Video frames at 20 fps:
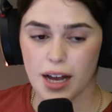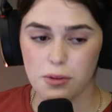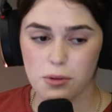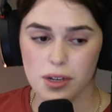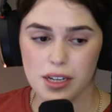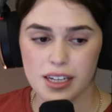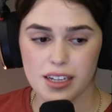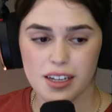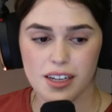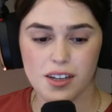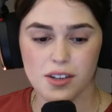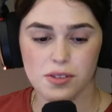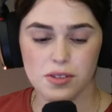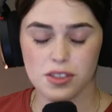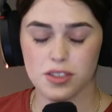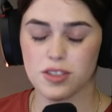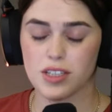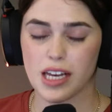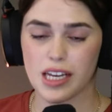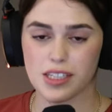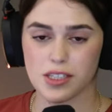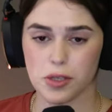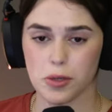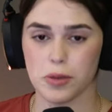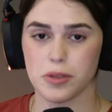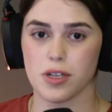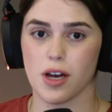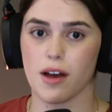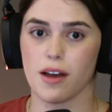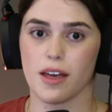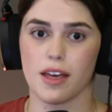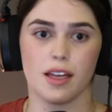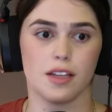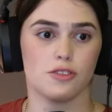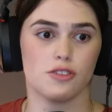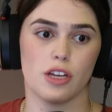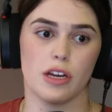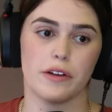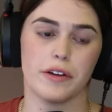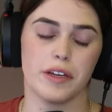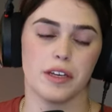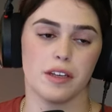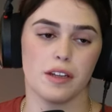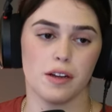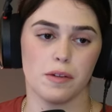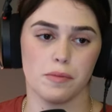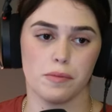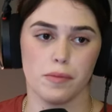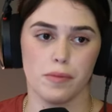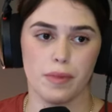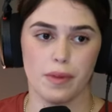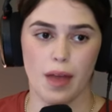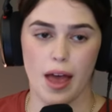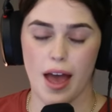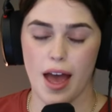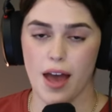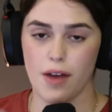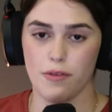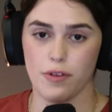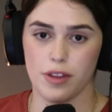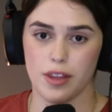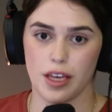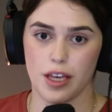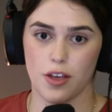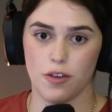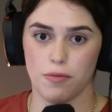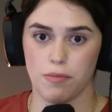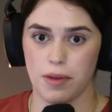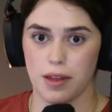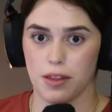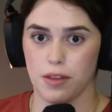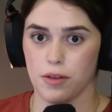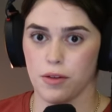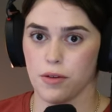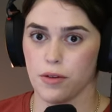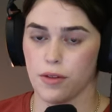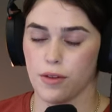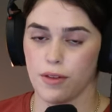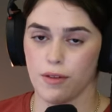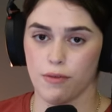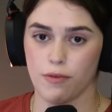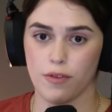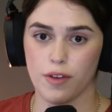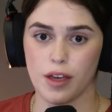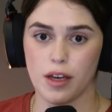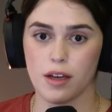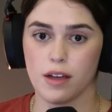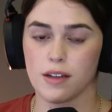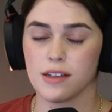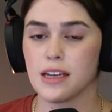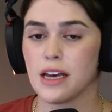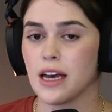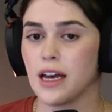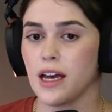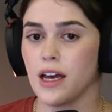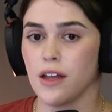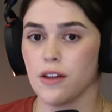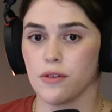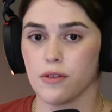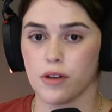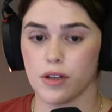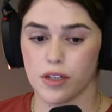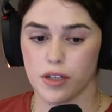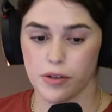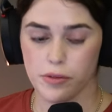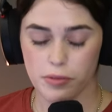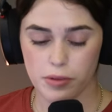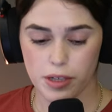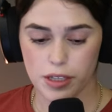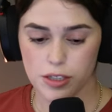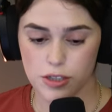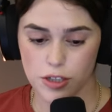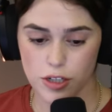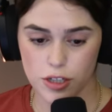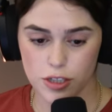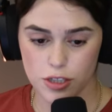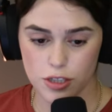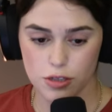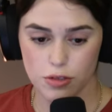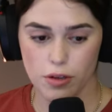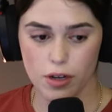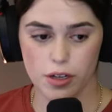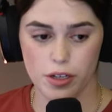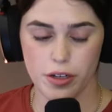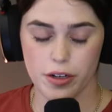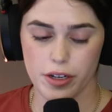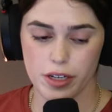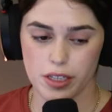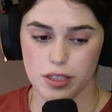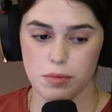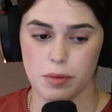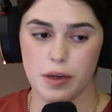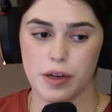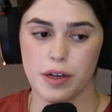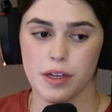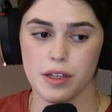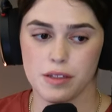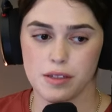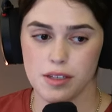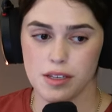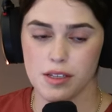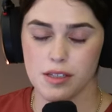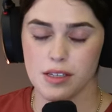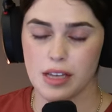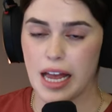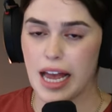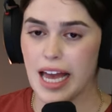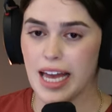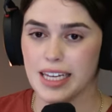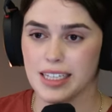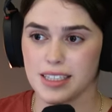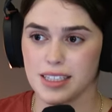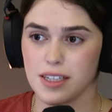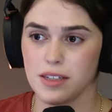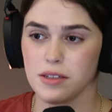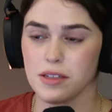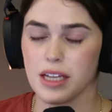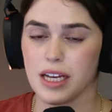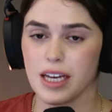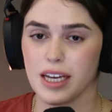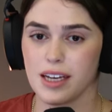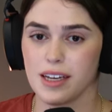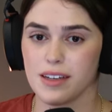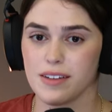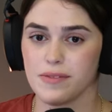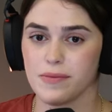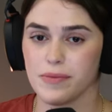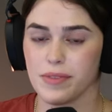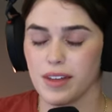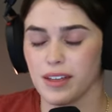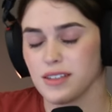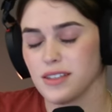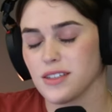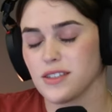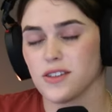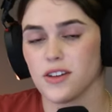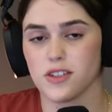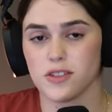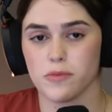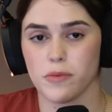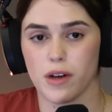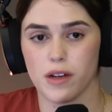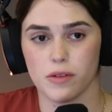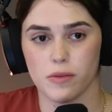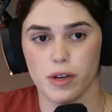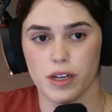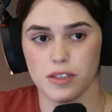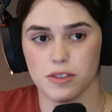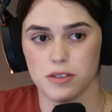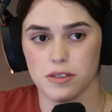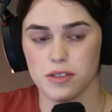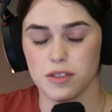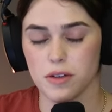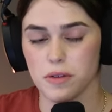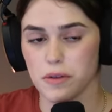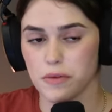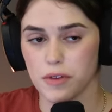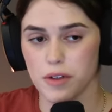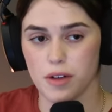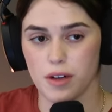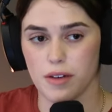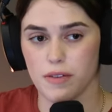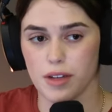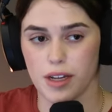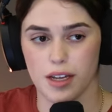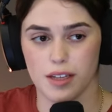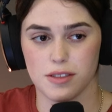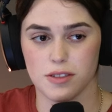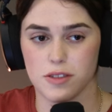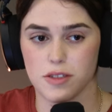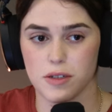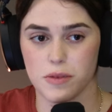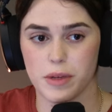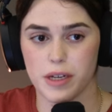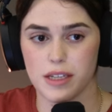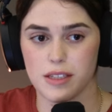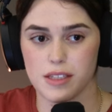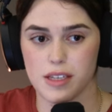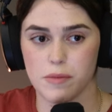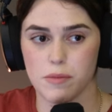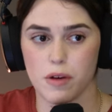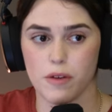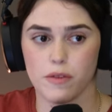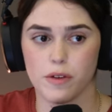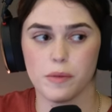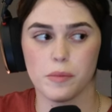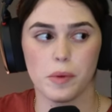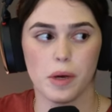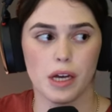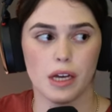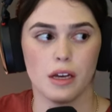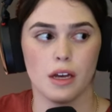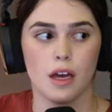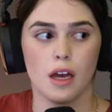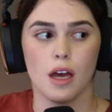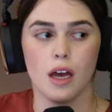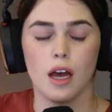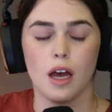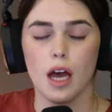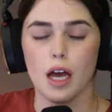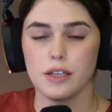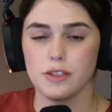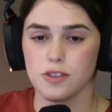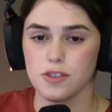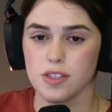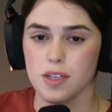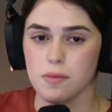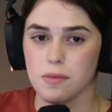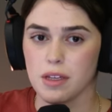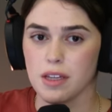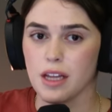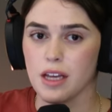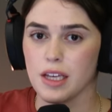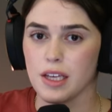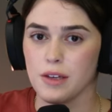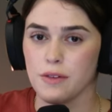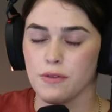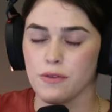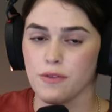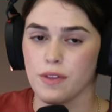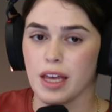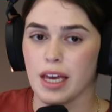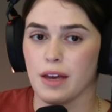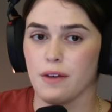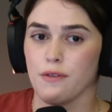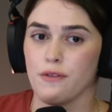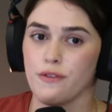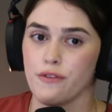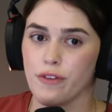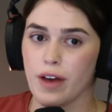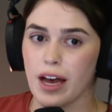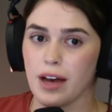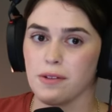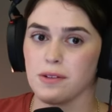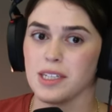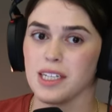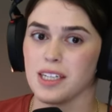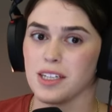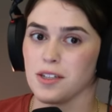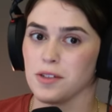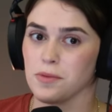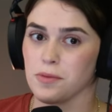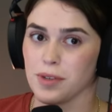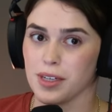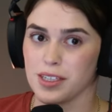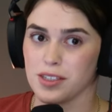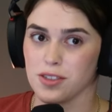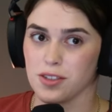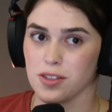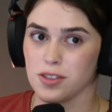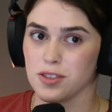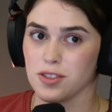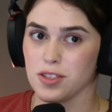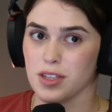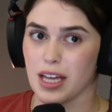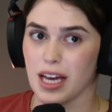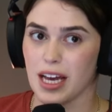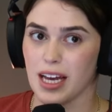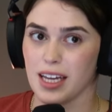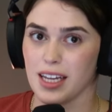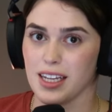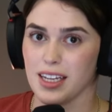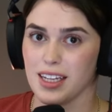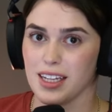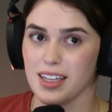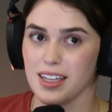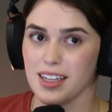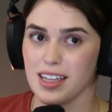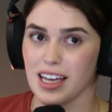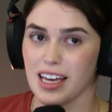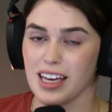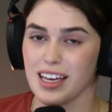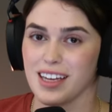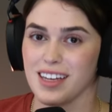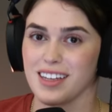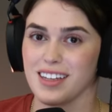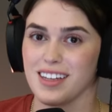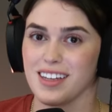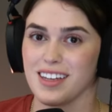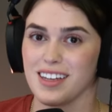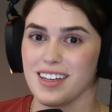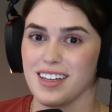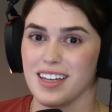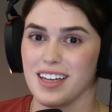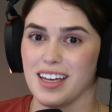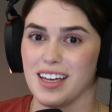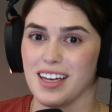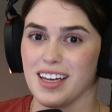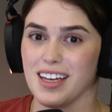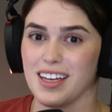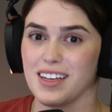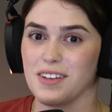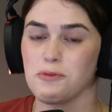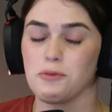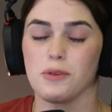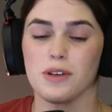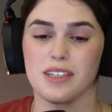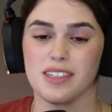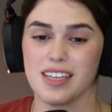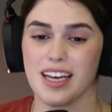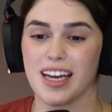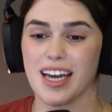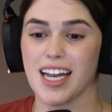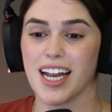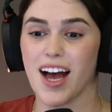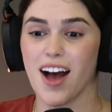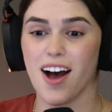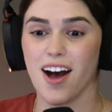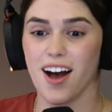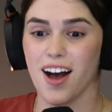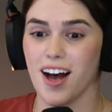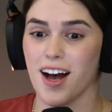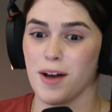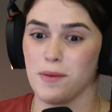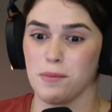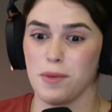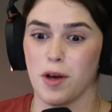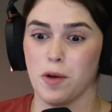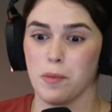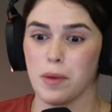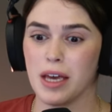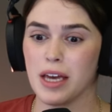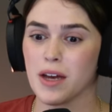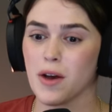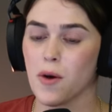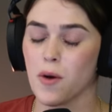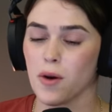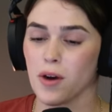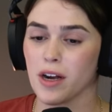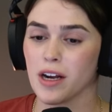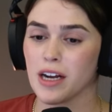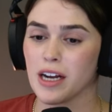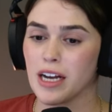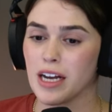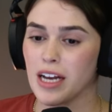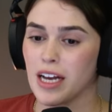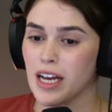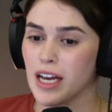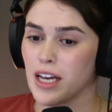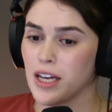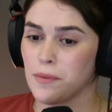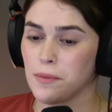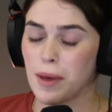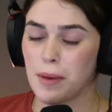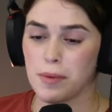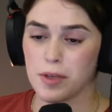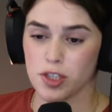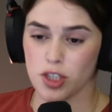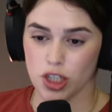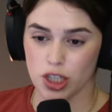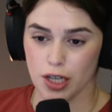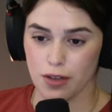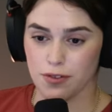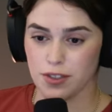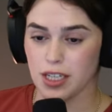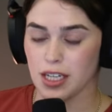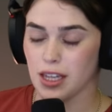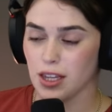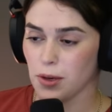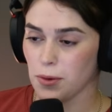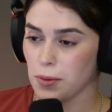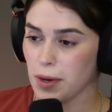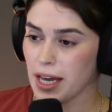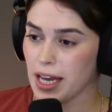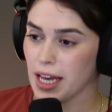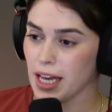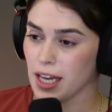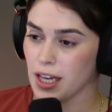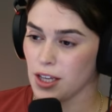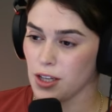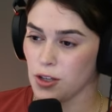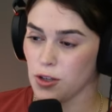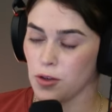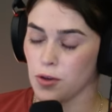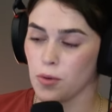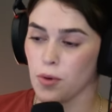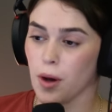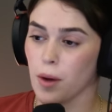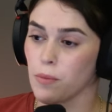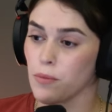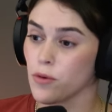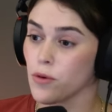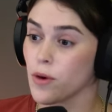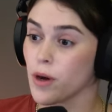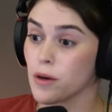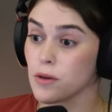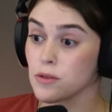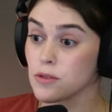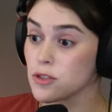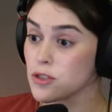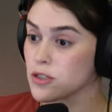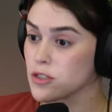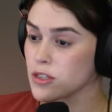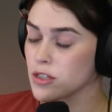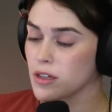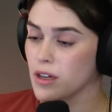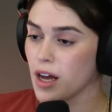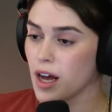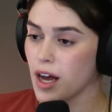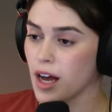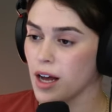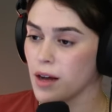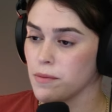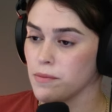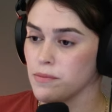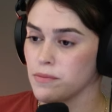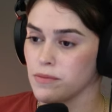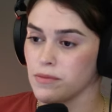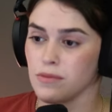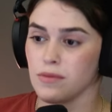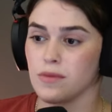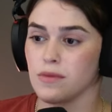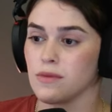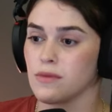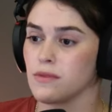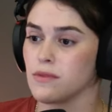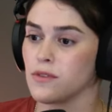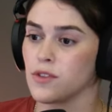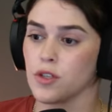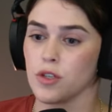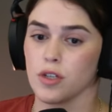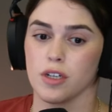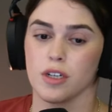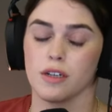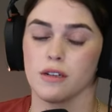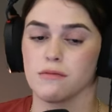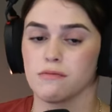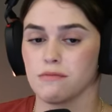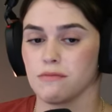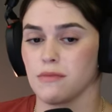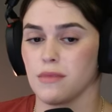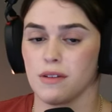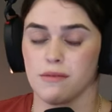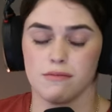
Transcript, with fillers: I want to know, just as you were talking and sharing, you know, everything you've been through through the field, through all your research, through all your experiences, is there like this is such a broad question, so if you don't have an answer to it, we could skip over, but is there something that you've like found in your research that like was like an aha moment or maybe shifted the way you approached um your